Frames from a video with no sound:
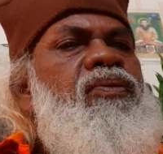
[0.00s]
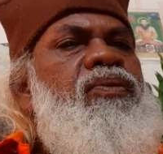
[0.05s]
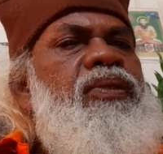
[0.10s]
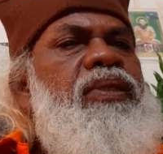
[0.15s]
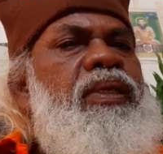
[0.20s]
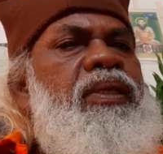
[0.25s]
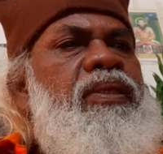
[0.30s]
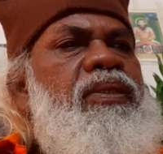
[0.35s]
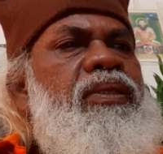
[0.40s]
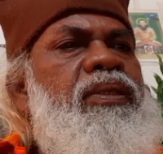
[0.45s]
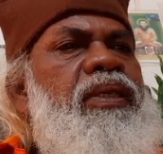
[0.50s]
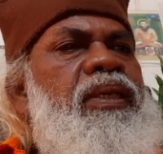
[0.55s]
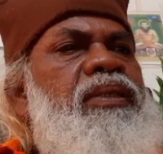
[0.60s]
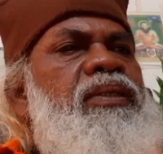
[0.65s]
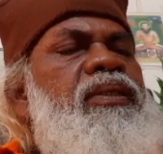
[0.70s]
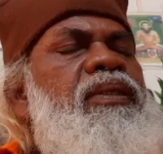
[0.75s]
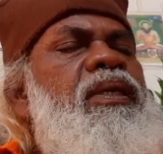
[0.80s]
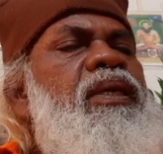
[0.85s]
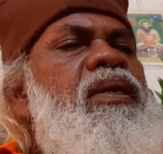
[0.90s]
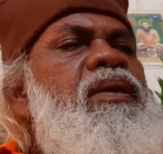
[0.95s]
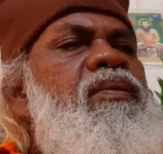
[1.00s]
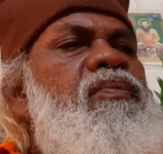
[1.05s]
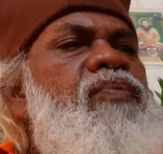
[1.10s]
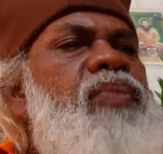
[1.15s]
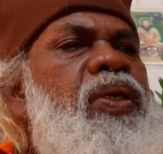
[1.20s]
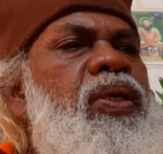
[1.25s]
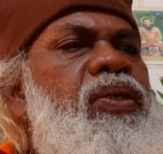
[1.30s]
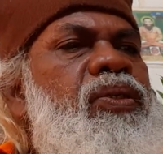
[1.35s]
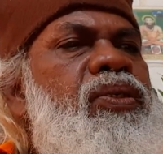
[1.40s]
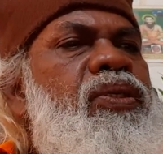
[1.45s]
senses
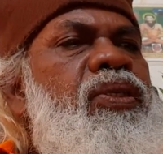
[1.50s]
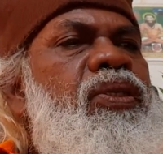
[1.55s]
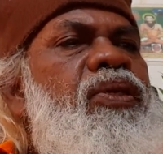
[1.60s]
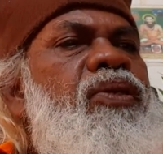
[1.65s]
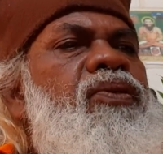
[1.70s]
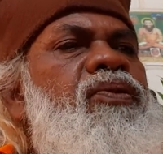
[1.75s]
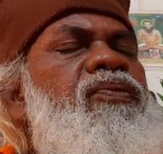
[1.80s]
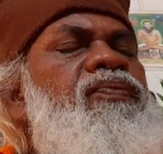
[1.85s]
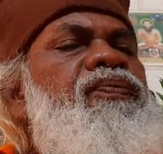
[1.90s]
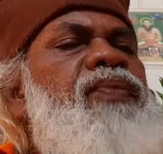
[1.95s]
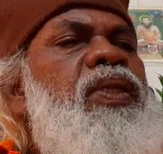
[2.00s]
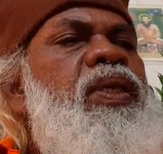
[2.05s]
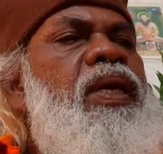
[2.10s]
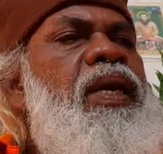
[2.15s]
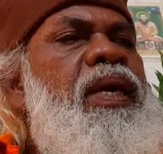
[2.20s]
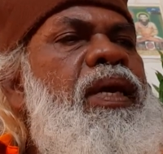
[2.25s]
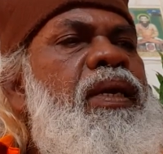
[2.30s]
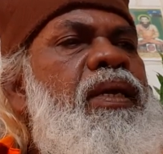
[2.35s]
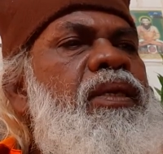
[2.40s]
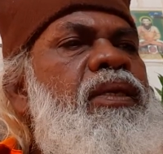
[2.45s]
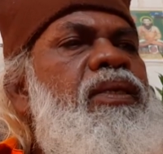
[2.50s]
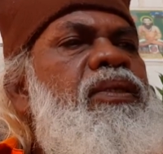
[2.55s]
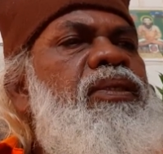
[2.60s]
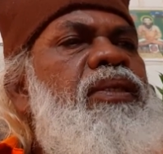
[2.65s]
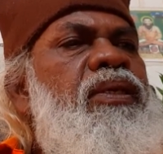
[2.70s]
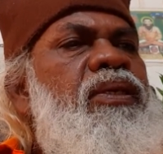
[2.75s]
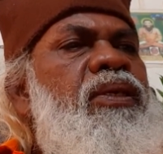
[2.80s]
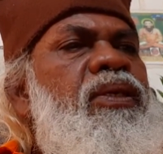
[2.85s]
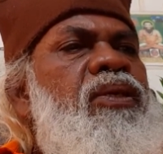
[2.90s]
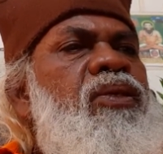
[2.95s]
perceive and
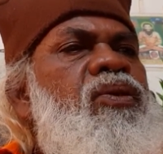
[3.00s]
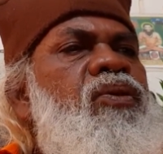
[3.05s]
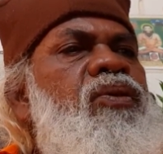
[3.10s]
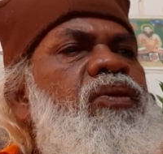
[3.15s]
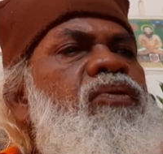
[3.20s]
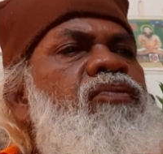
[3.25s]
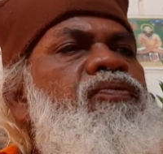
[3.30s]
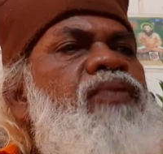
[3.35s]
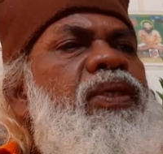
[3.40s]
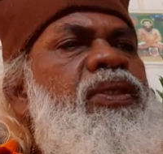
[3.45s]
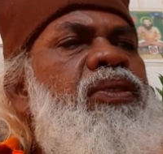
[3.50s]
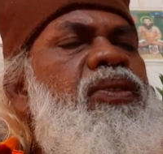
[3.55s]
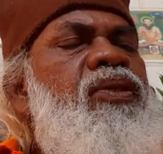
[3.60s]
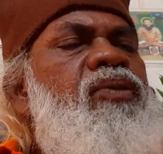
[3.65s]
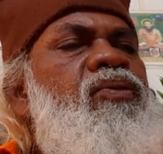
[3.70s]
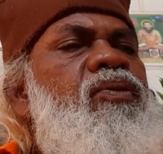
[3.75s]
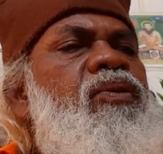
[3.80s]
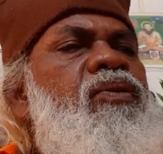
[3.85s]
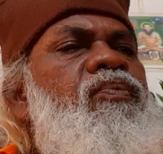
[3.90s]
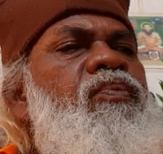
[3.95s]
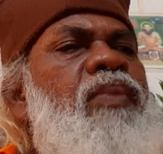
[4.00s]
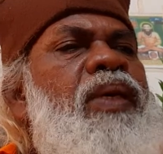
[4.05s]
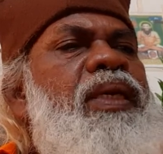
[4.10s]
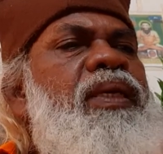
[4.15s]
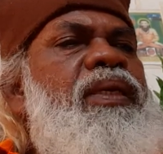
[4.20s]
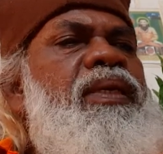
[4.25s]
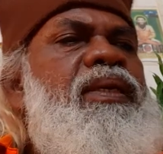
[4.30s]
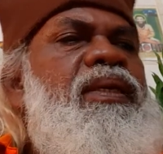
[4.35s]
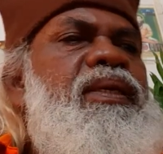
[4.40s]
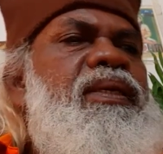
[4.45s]
send it to you first your
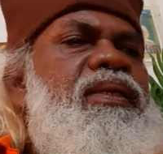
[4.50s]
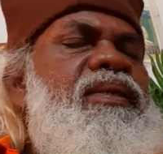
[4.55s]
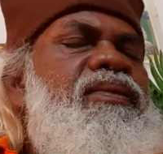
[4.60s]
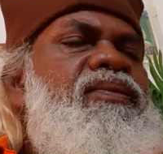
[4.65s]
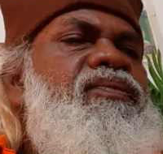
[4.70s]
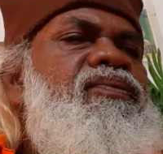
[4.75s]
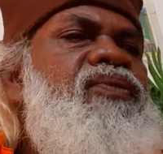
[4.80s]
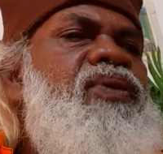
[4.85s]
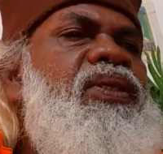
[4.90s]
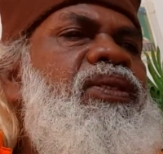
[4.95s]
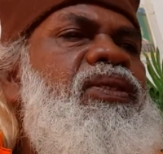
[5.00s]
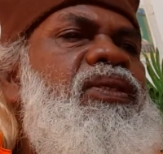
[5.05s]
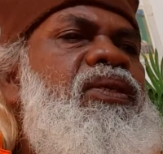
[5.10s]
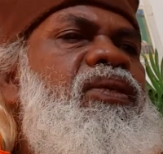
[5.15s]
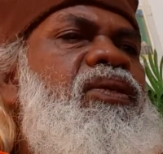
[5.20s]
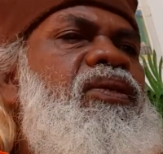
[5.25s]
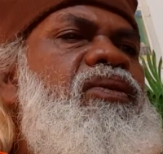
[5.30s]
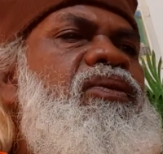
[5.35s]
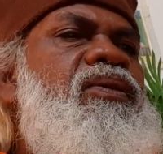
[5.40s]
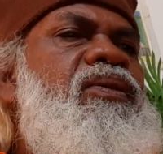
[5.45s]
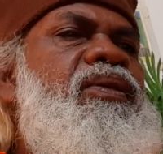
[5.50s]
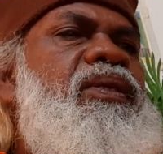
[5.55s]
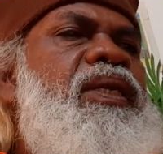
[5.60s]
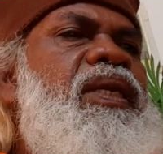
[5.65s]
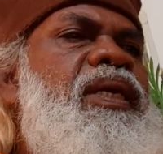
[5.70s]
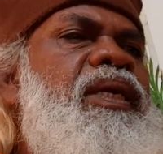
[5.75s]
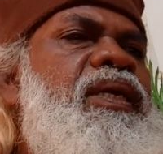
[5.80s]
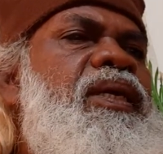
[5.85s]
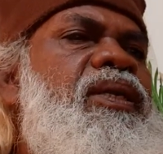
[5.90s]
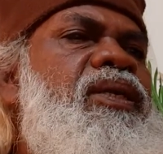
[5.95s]
mind. First
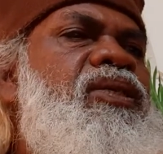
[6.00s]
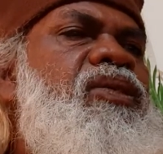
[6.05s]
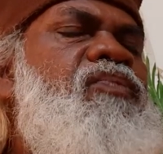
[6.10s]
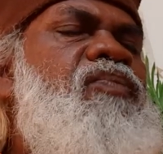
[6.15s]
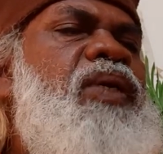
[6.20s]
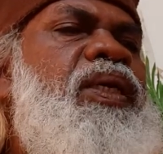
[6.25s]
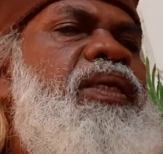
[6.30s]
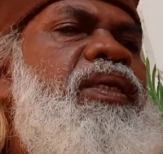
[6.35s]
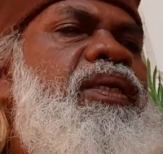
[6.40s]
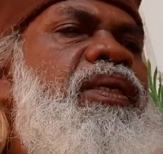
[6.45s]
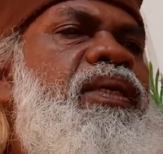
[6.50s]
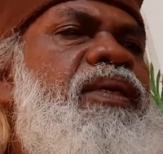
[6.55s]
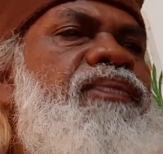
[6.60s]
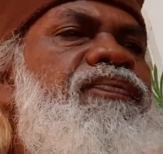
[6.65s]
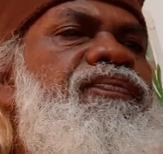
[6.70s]
layer is mind.